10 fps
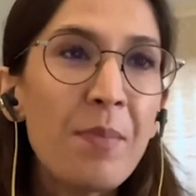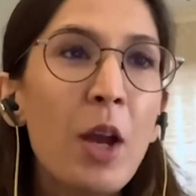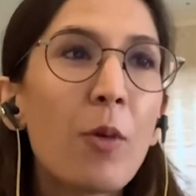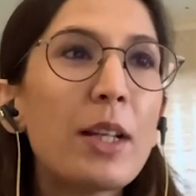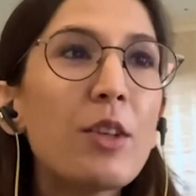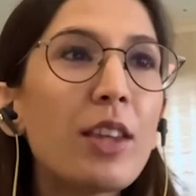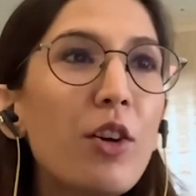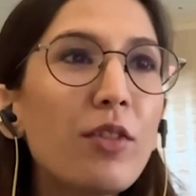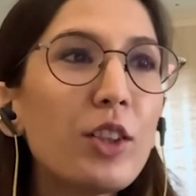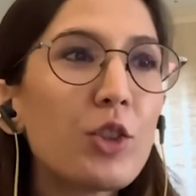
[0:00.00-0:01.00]
When you think
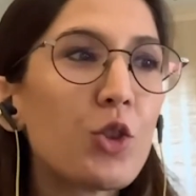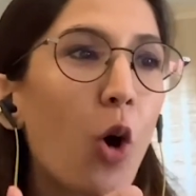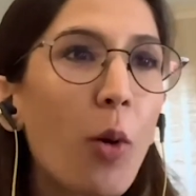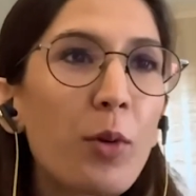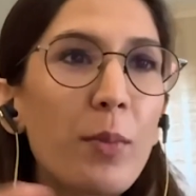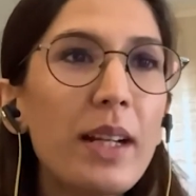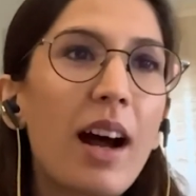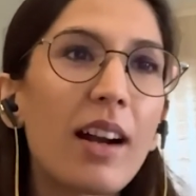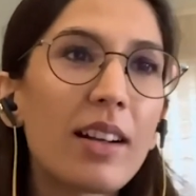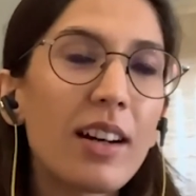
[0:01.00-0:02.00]
of the job to be
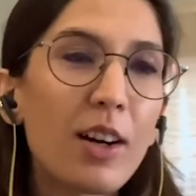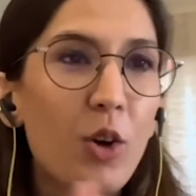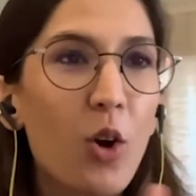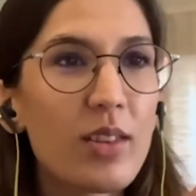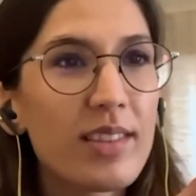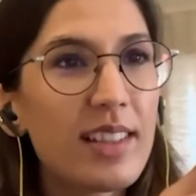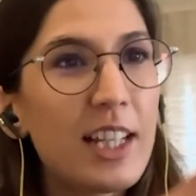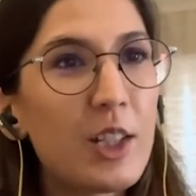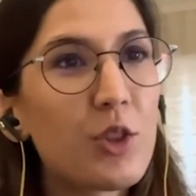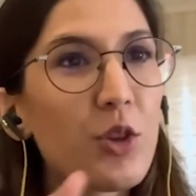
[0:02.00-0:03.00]
done across
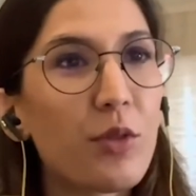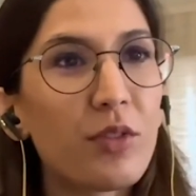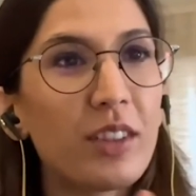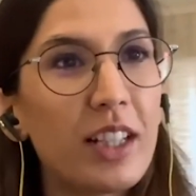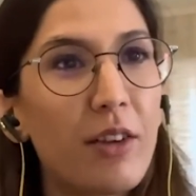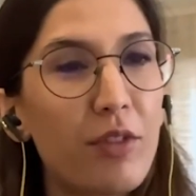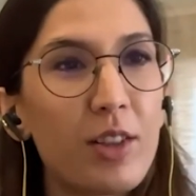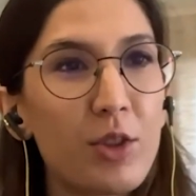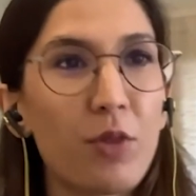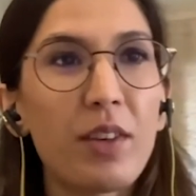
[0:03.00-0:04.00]
each of the
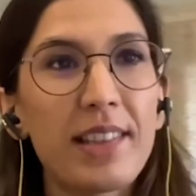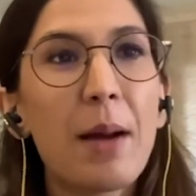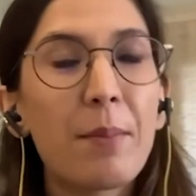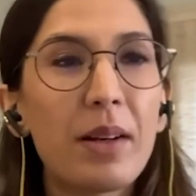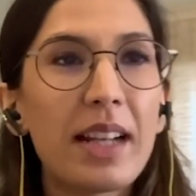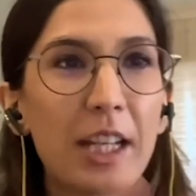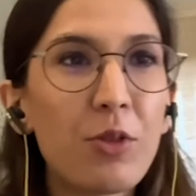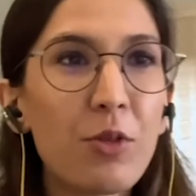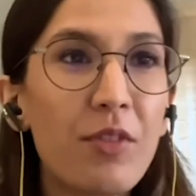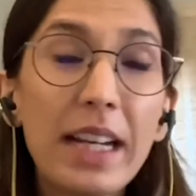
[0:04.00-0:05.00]
different, so for example, like
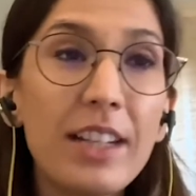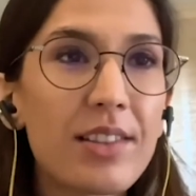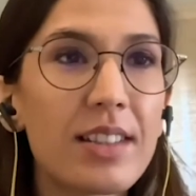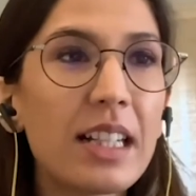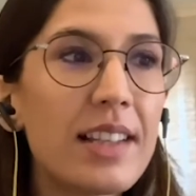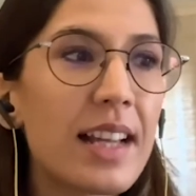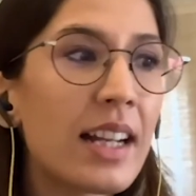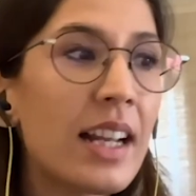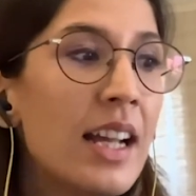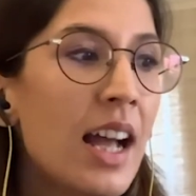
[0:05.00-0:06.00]
you very interestingly said,